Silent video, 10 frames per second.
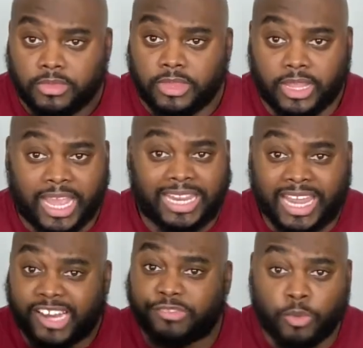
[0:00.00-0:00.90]
And
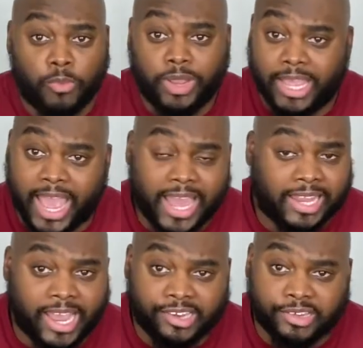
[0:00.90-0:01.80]
that's what we got
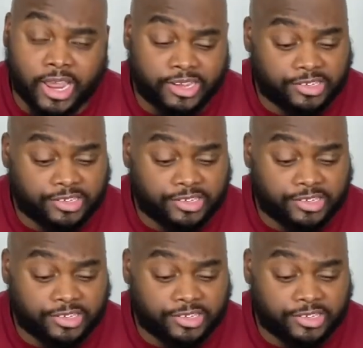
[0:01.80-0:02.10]
last night.